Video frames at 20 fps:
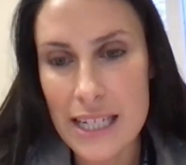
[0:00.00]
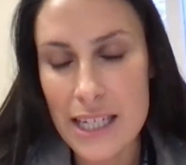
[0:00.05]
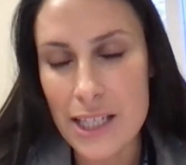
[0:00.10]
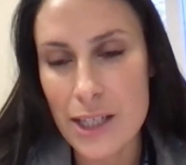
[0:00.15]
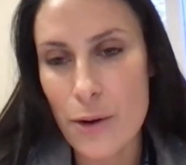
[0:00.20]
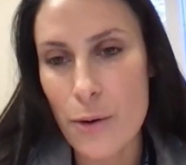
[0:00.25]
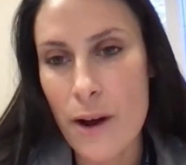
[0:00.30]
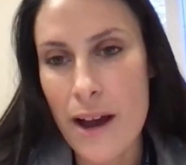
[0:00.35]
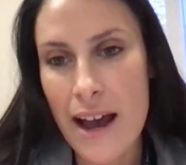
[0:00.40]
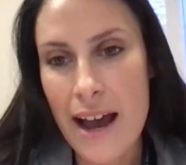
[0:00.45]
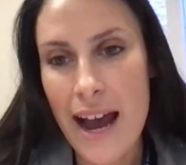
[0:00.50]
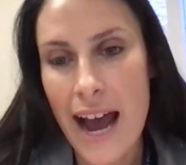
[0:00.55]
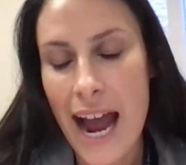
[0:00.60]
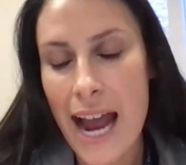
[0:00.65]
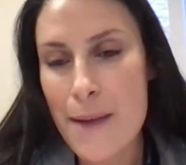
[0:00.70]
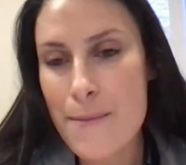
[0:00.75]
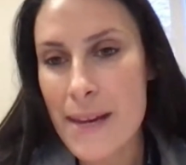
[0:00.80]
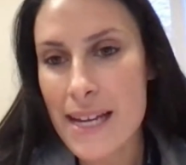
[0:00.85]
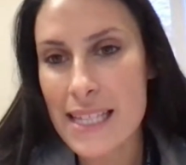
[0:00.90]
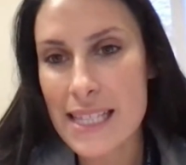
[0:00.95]
So
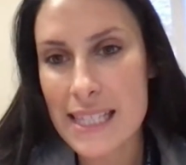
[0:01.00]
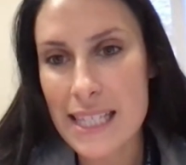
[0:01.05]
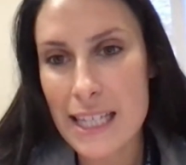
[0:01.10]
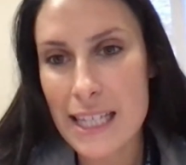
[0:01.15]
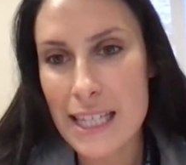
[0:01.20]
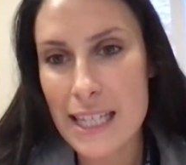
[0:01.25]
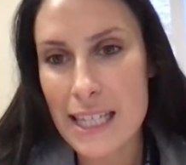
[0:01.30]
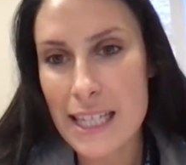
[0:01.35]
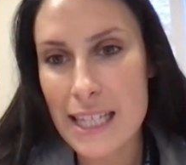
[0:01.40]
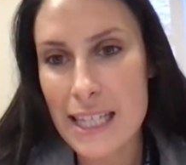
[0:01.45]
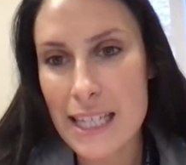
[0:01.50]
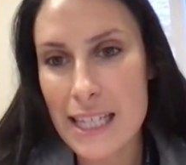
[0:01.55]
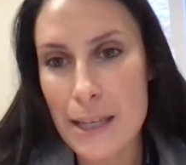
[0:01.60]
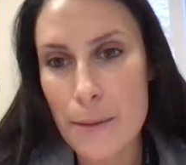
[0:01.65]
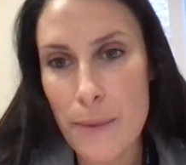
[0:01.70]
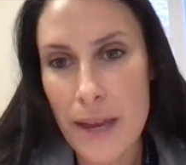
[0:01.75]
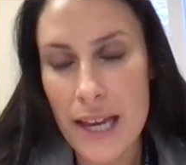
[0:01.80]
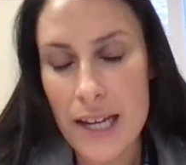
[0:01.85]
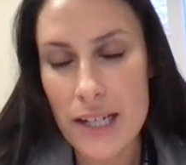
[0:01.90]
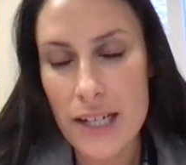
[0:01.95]
I might see
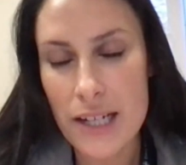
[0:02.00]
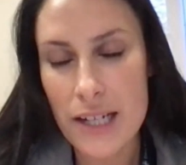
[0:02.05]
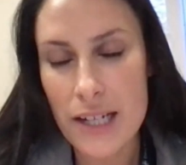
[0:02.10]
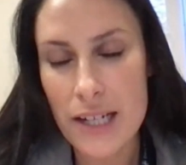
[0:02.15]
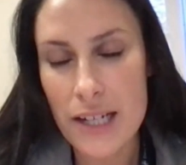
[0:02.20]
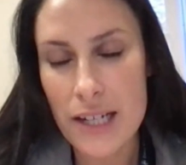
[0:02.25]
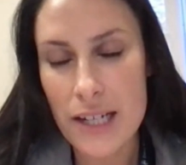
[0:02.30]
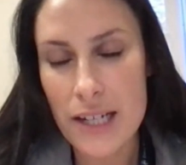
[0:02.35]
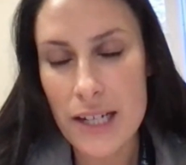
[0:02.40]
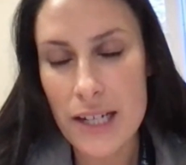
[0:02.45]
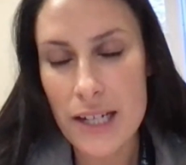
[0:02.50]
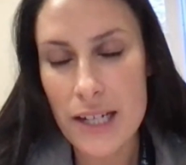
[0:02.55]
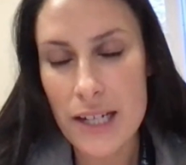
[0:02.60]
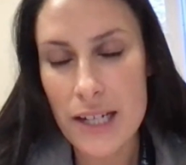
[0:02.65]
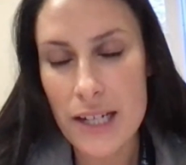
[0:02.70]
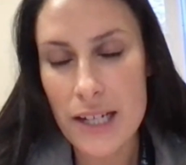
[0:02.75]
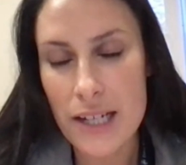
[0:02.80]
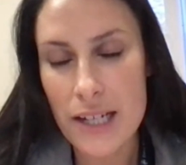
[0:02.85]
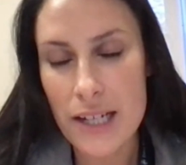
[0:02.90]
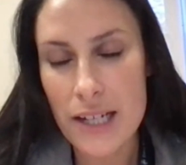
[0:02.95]
patients with
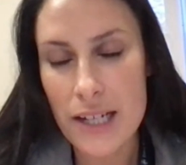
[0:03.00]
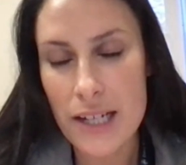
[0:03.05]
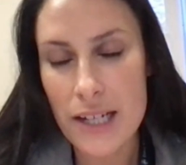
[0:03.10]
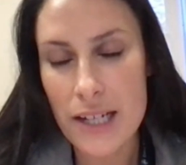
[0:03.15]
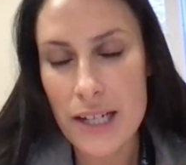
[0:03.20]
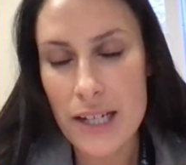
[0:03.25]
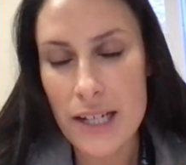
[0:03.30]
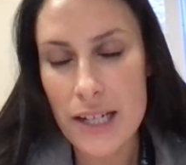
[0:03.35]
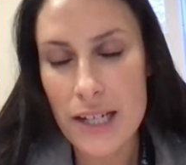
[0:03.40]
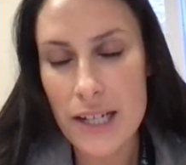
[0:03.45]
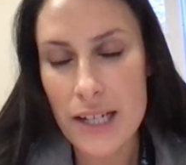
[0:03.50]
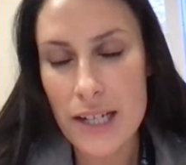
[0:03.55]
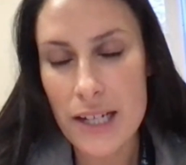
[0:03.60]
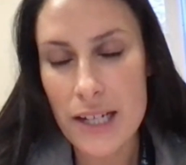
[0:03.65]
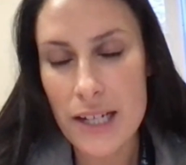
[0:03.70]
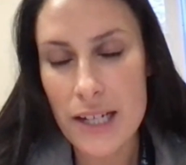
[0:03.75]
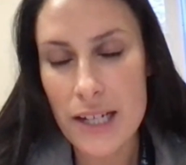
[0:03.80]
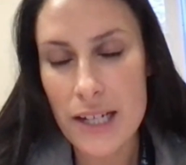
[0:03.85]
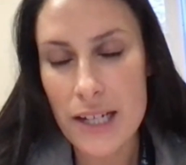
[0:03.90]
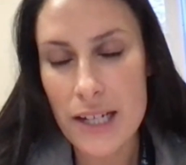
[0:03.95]
1A mycosis
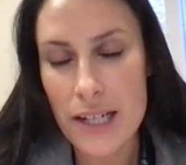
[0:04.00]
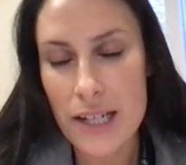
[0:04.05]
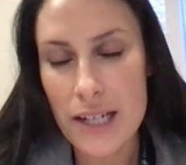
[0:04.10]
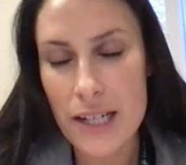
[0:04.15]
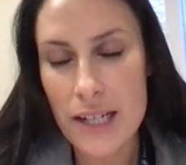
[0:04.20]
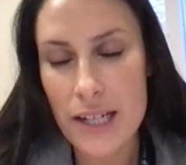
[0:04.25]
fungoides